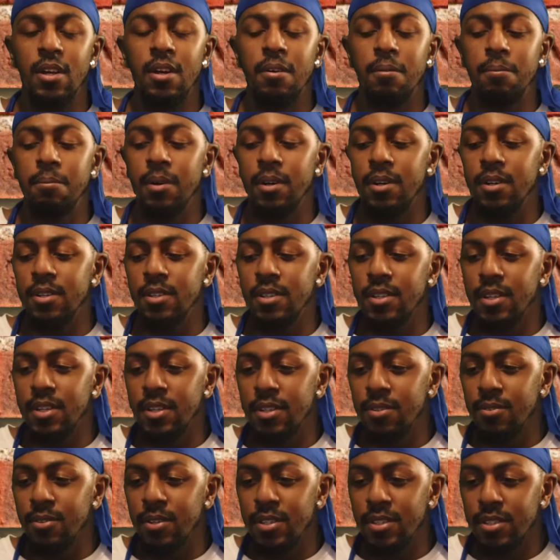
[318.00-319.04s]
But
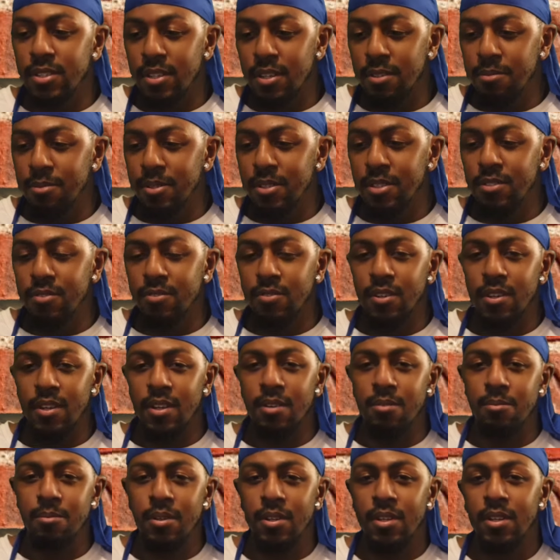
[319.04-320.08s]
anyway, J-Bitch
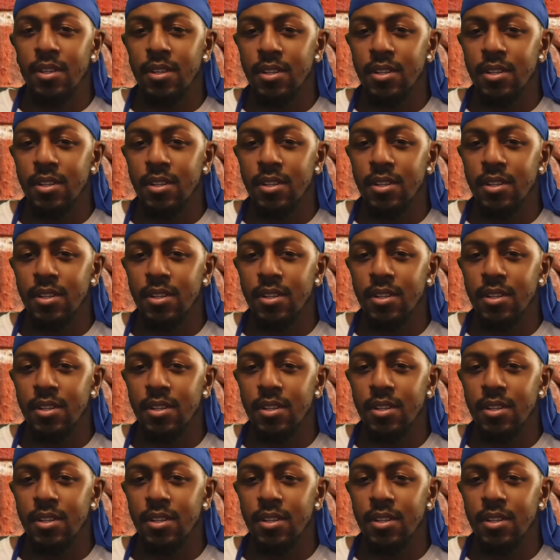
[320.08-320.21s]
fam,